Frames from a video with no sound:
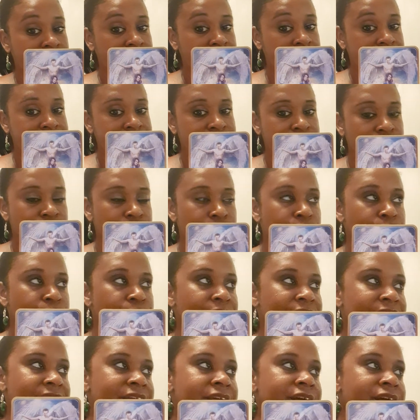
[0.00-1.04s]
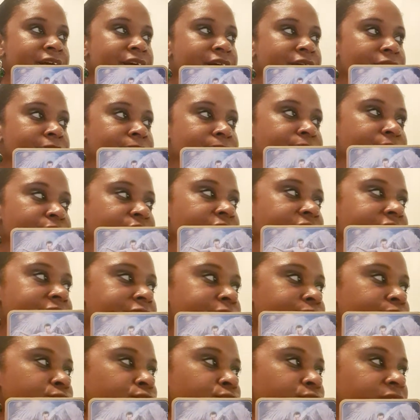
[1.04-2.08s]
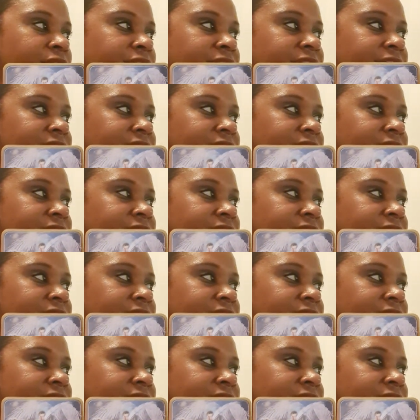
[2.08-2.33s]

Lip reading: Okay, so you may be able to